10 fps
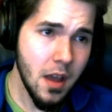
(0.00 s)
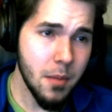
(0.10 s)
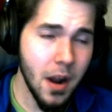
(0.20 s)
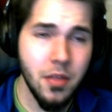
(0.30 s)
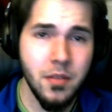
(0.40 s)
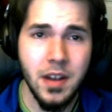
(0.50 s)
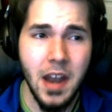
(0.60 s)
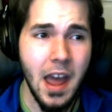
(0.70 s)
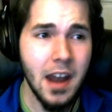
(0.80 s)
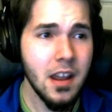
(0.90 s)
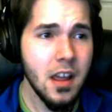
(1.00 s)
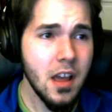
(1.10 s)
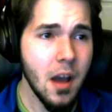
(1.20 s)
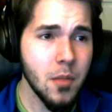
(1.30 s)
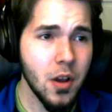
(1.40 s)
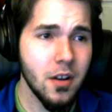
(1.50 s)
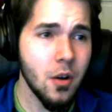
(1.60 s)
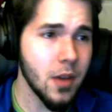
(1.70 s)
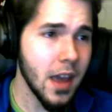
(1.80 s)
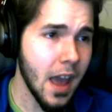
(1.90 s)
But other than that, I'm looking
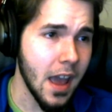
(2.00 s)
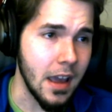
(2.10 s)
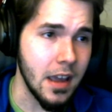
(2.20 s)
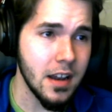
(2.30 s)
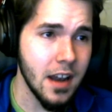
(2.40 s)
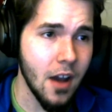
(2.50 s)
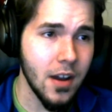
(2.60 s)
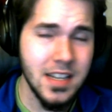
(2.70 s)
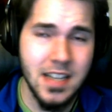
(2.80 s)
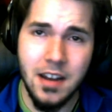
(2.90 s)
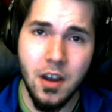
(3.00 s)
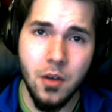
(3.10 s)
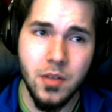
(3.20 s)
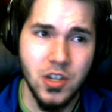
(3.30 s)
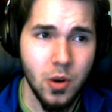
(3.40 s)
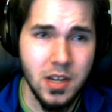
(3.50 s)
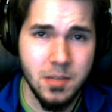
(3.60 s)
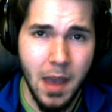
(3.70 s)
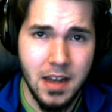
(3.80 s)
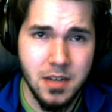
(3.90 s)
okay. Now, I decided to go with the Choice
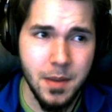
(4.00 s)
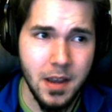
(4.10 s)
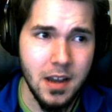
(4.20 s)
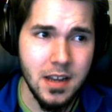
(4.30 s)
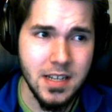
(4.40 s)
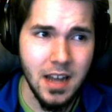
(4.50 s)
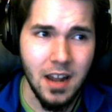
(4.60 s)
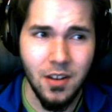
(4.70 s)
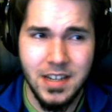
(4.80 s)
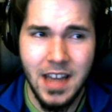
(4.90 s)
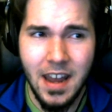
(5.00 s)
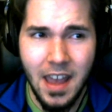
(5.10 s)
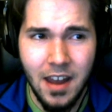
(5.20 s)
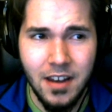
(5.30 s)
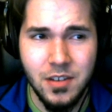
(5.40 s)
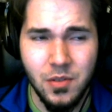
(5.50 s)
Band because I looked at it, and